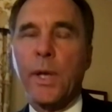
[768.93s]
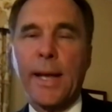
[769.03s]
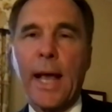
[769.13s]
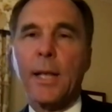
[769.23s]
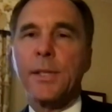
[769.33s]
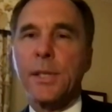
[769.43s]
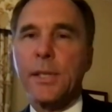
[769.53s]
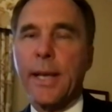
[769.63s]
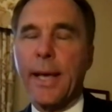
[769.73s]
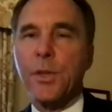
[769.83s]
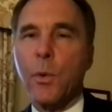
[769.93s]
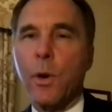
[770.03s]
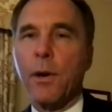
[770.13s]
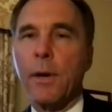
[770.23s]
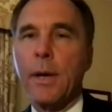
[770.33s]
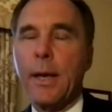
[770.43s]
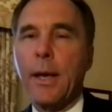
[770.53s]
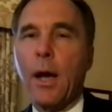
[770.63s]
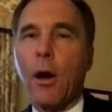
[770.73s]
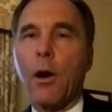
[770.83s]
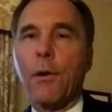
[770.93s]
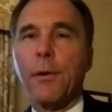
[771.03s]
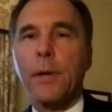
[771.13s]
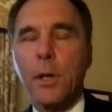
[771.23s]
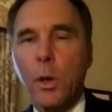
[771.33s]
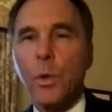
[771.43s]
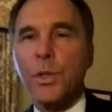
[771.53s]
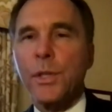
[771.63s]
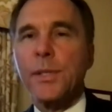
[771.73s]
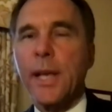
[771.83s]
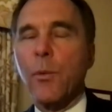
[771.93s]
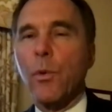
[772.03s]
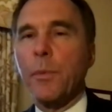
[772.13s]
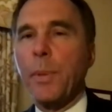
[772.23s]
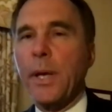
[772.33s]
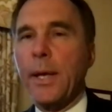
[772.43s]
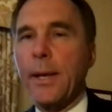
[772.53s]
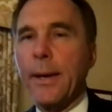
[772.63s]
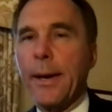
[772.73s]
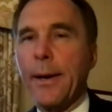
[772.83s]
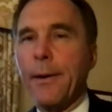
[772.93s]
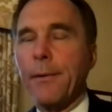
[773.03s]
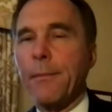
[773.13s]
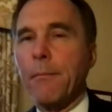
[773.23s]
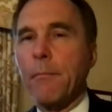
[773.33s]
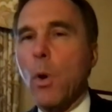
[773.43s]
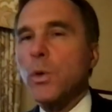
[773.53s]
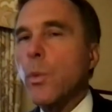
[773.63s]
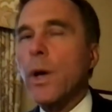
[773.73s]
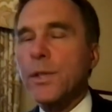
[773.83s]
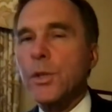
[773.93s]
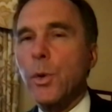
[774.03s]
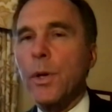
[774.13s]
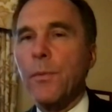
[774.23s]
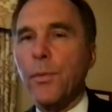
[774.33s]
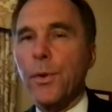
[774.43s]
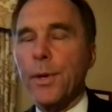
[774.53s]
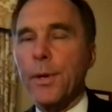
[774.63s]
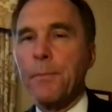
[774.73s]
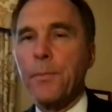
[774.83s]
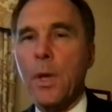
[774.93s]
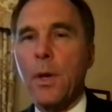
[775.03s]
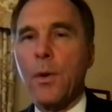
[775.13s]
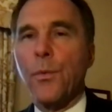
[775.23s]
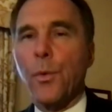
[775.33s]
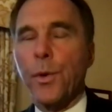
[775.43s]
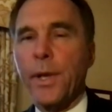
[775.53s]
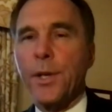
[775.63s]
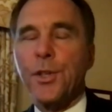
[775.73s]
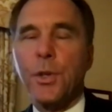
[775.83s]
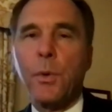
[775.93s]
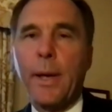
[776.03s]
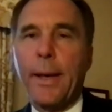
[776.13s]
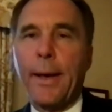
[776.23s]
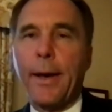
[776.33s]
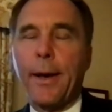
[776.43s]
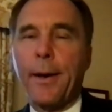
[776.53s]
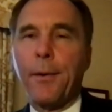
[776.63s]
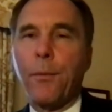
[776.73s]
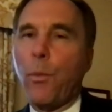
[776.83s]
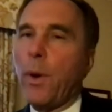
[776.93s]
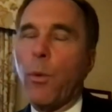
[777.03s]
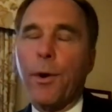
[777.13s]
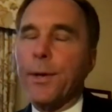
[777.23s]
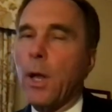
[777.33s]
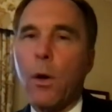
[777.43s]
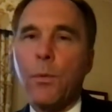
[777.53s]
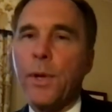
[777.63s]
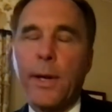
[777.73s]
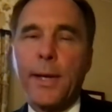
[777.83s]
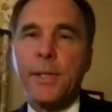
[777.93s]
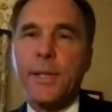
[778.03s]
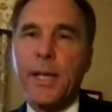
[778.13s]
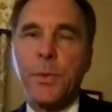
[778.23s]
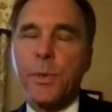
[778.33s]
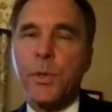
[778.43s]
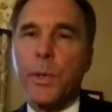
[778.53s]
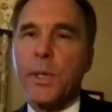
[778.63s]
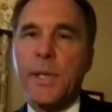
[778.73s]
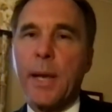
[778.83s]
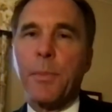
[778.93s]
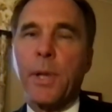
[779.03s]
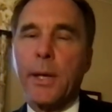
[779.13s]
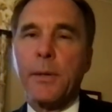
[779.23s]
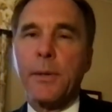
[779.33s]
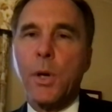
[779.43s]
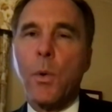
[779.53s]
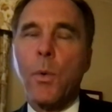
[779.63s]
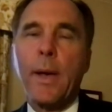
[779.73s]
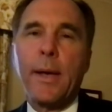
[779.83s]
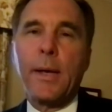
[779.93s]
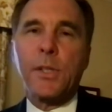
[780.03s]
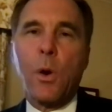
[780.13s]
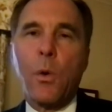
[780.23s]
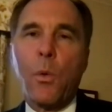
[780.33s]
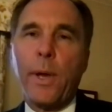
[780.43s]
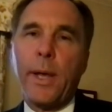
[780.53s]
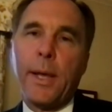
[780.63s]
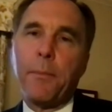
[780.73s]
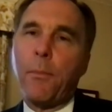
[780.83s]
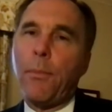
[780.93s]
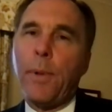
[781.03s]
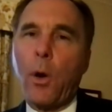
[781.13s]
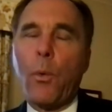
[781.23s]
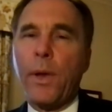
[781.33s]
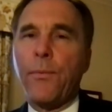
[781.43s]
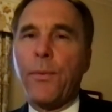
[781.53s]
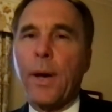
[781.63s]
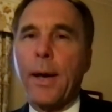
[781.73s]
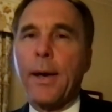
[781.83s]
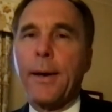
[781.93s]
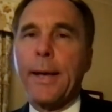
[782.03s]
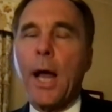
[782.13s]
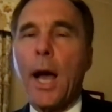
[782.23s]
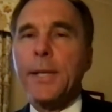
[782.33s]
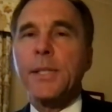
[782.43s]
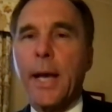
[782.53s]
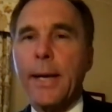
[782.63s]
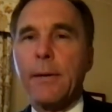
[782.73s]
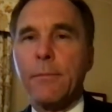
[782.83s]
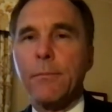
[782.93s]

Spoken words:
the analysis to get to our conclusions that would be most well suited for the issue. We weren't alone. The United States was doing the same thing. So we, you know, we've in hindsight,